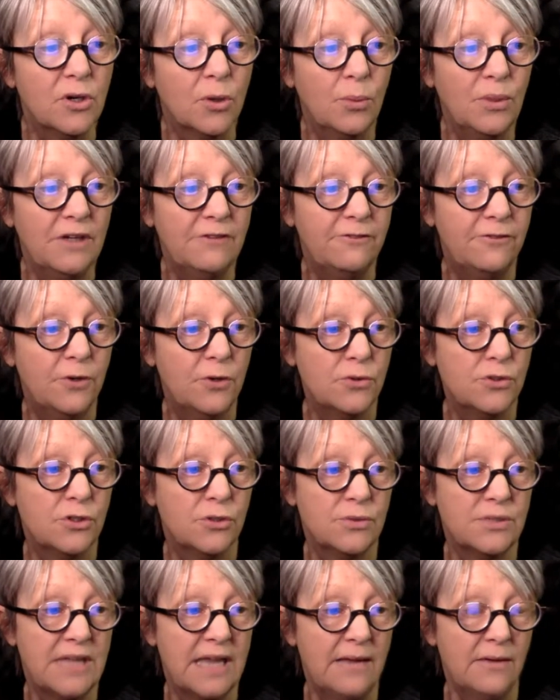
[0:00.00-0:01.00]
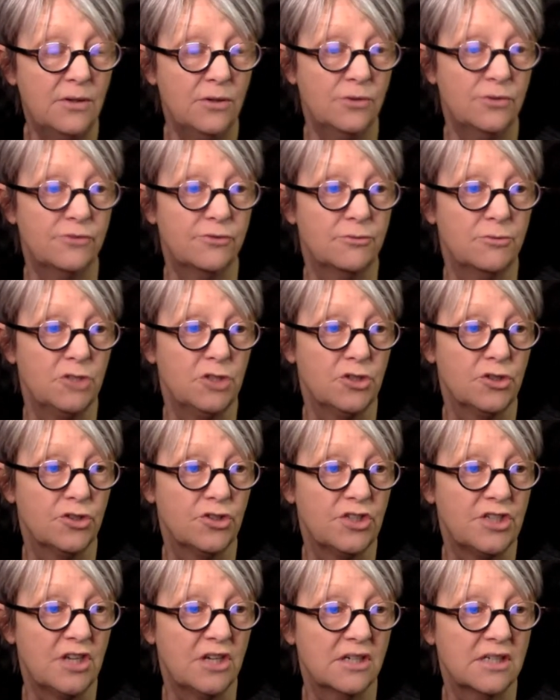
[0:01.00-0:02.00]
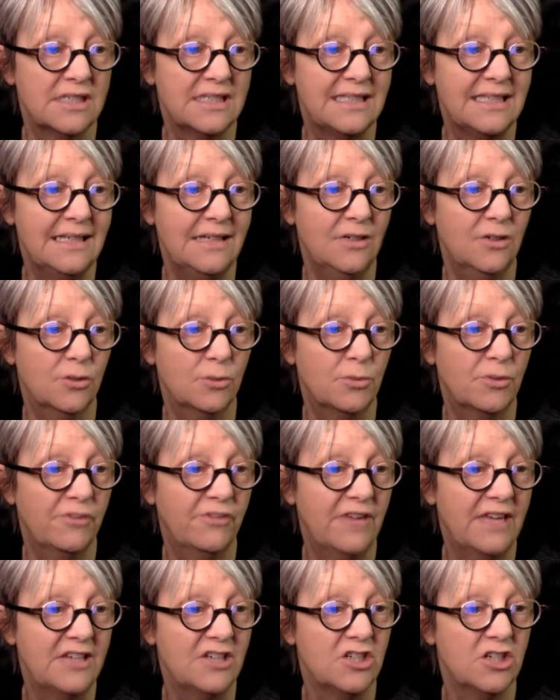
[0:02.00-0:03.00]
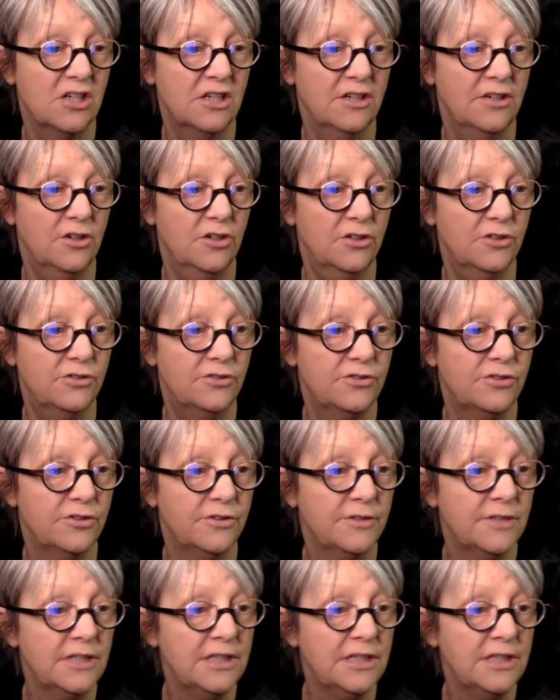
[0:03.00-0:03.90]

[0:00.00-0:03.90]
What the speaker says: or will a photo download from Shutterstock still look professional enough?